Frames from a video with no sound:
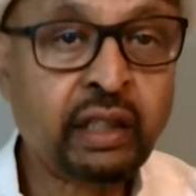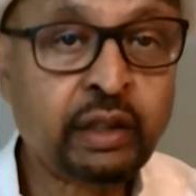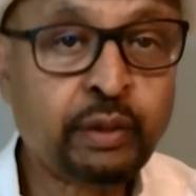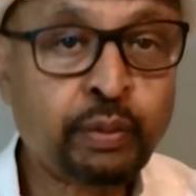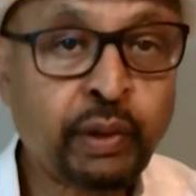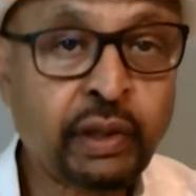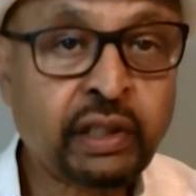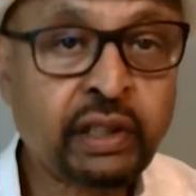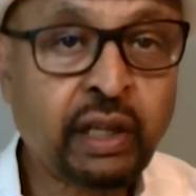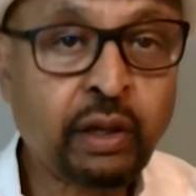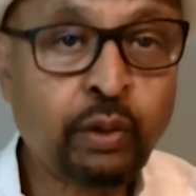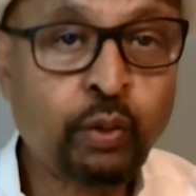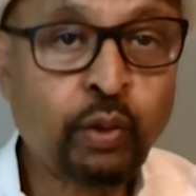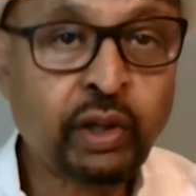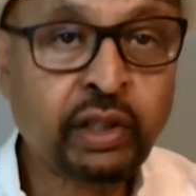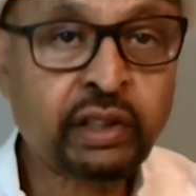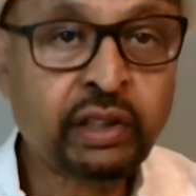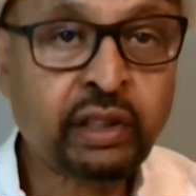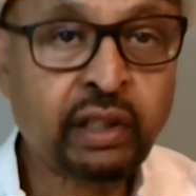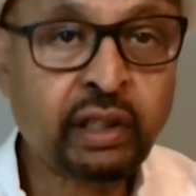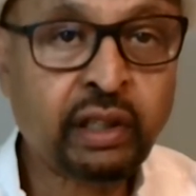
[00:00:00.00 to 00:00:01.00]
especially
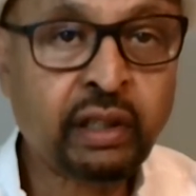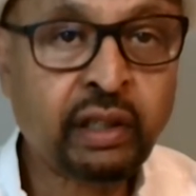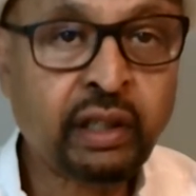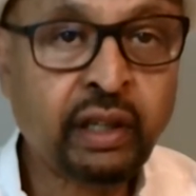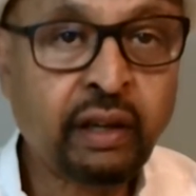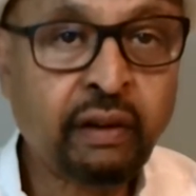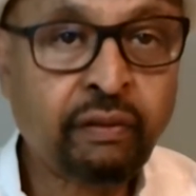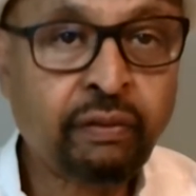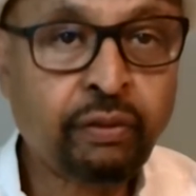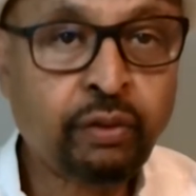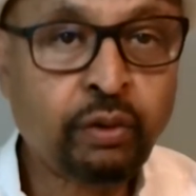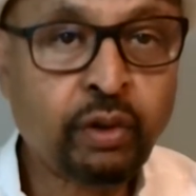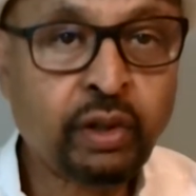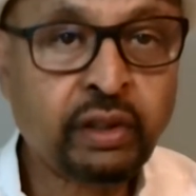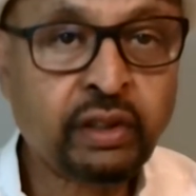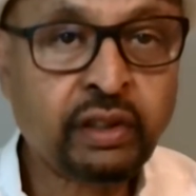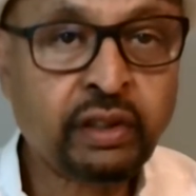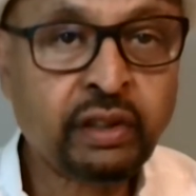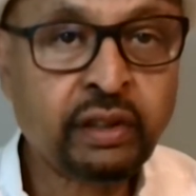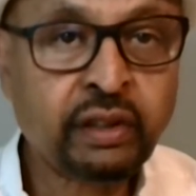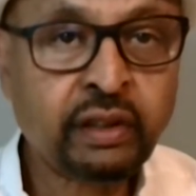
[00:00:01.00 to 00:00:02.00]
Western
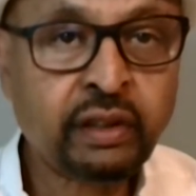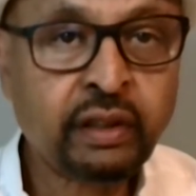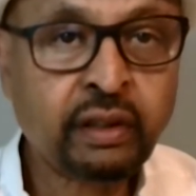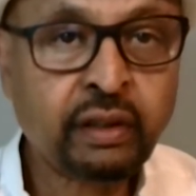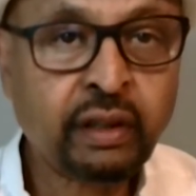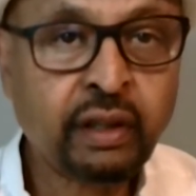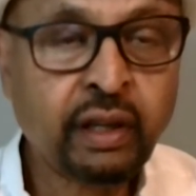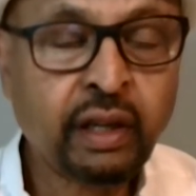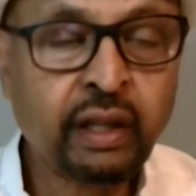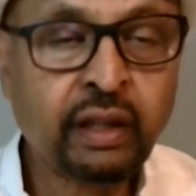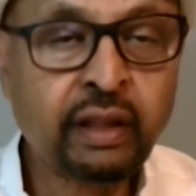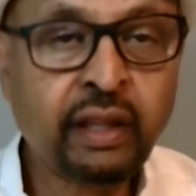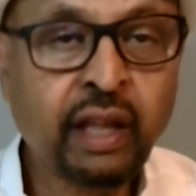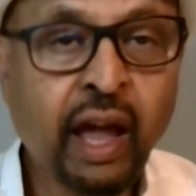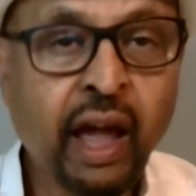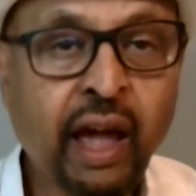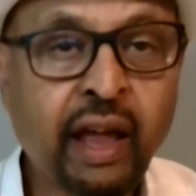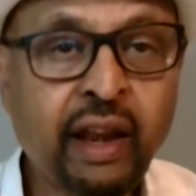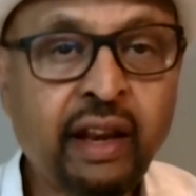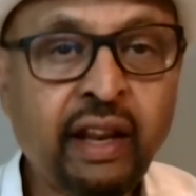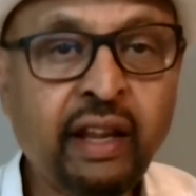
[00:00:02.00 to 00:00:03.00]
influence. And
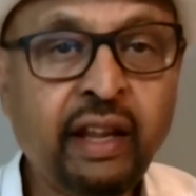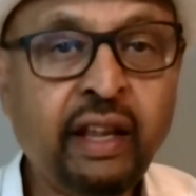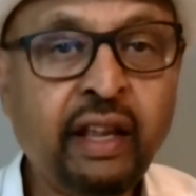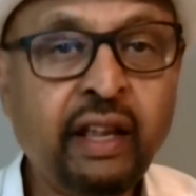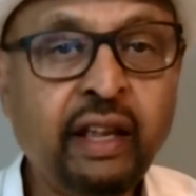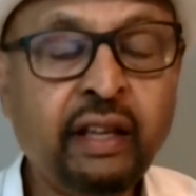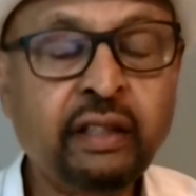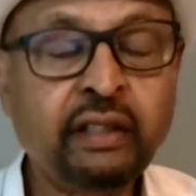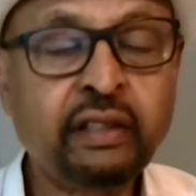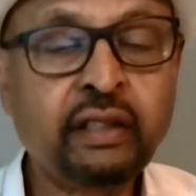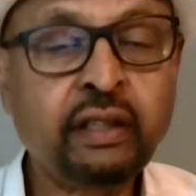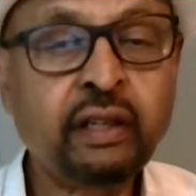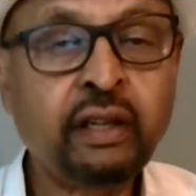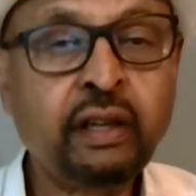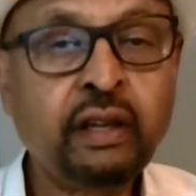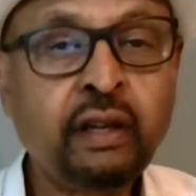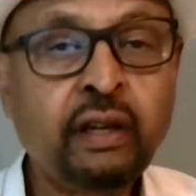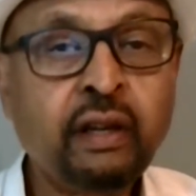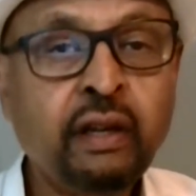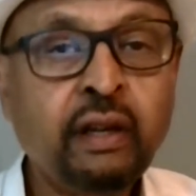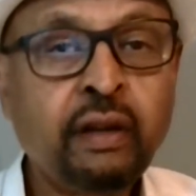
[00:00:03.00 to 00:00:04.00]
that is
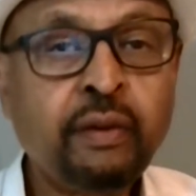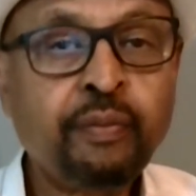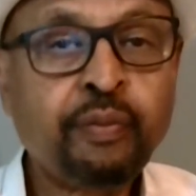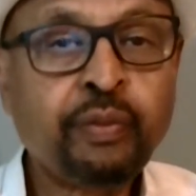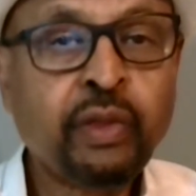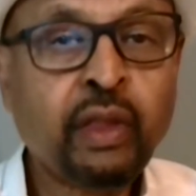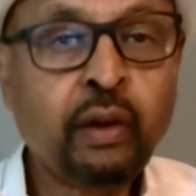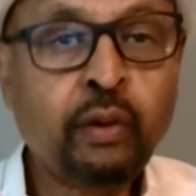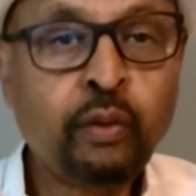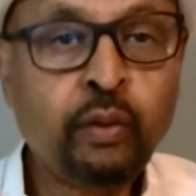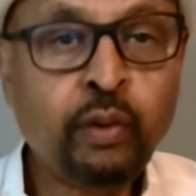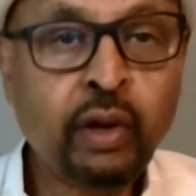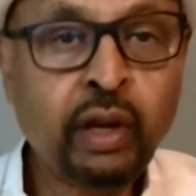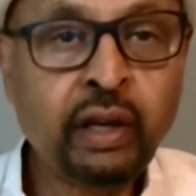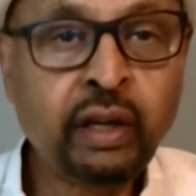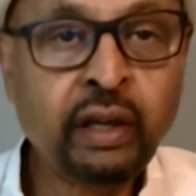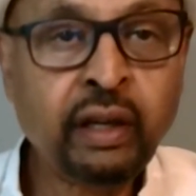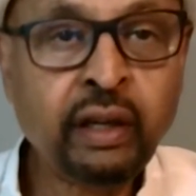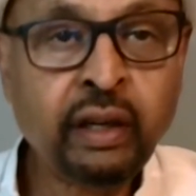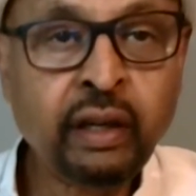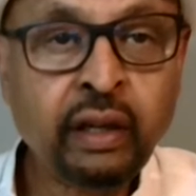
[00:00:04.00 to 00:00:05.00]

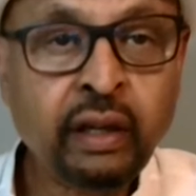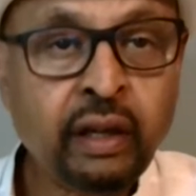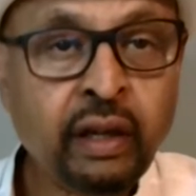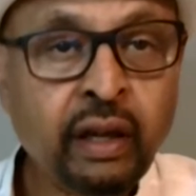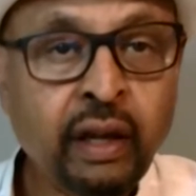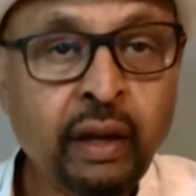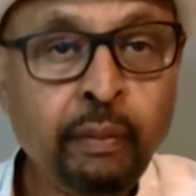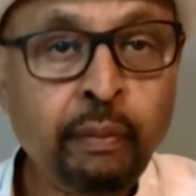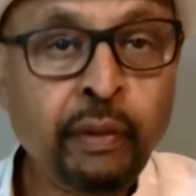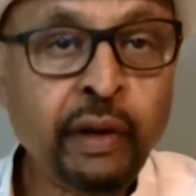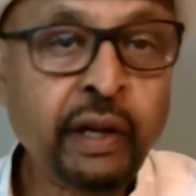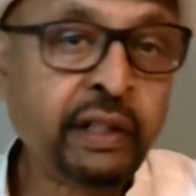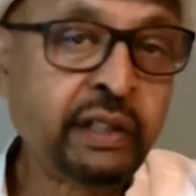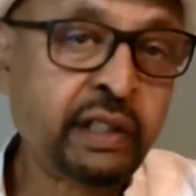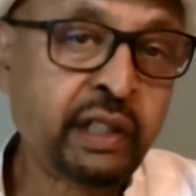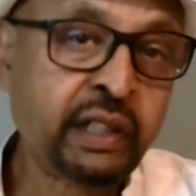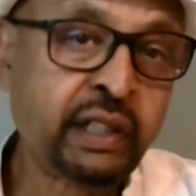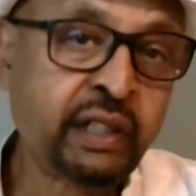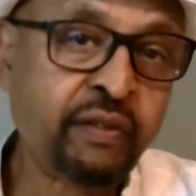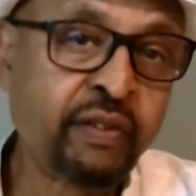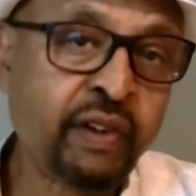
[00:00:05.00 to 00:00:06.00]
really a
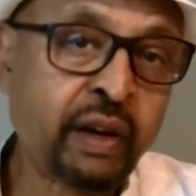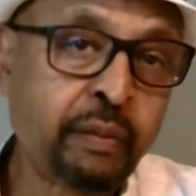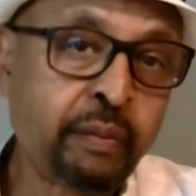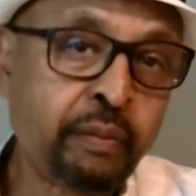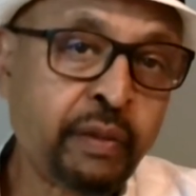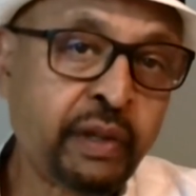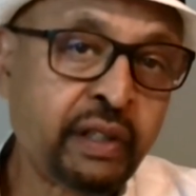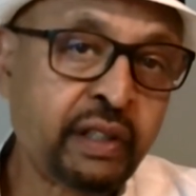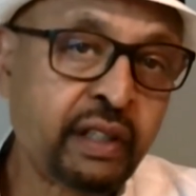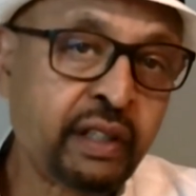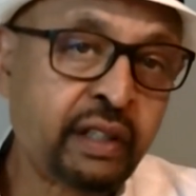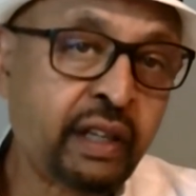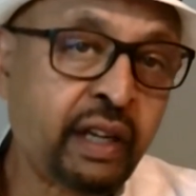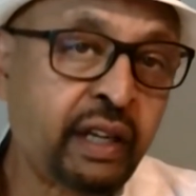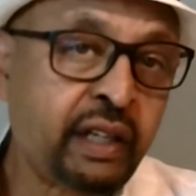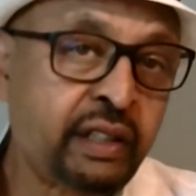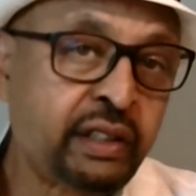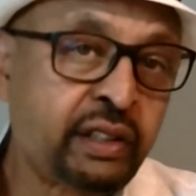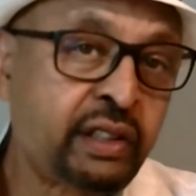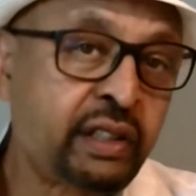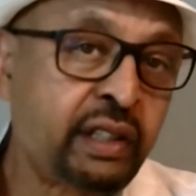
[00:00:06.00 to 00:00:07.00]
major development in the
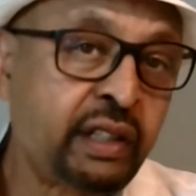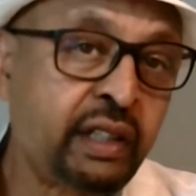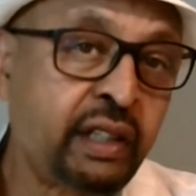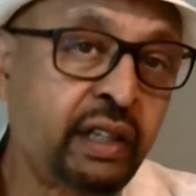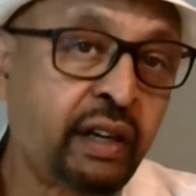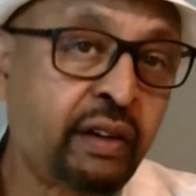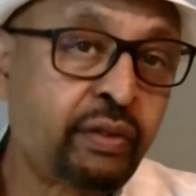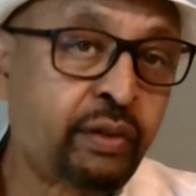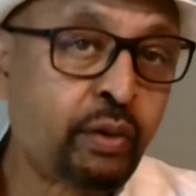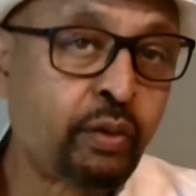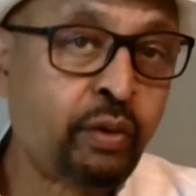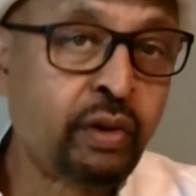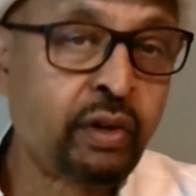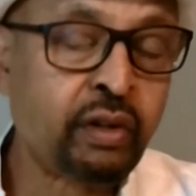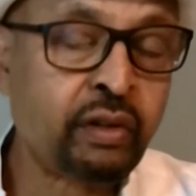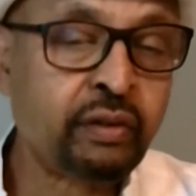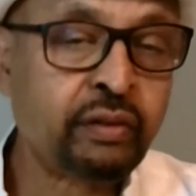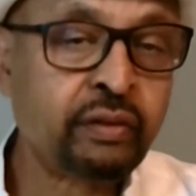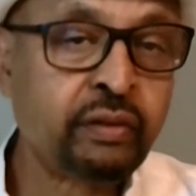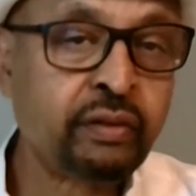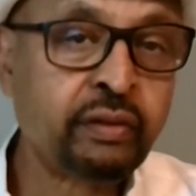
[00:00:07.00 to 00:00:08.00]
history of the
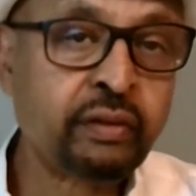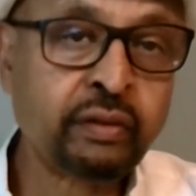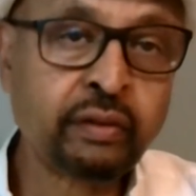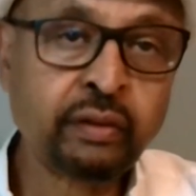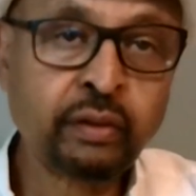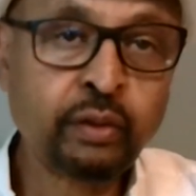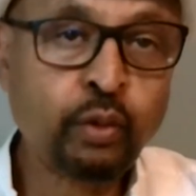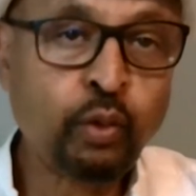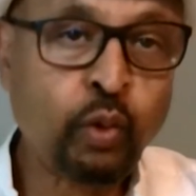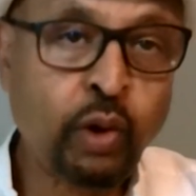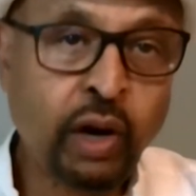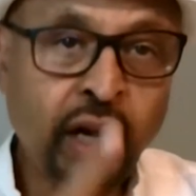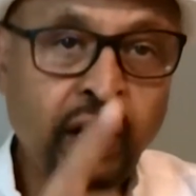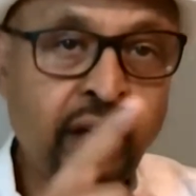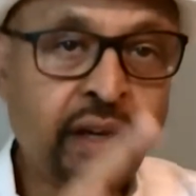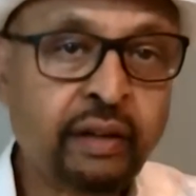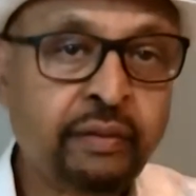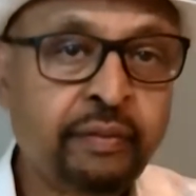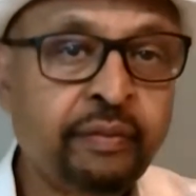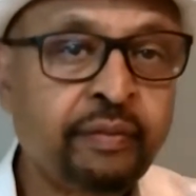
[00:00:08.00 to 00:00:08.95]
world. One.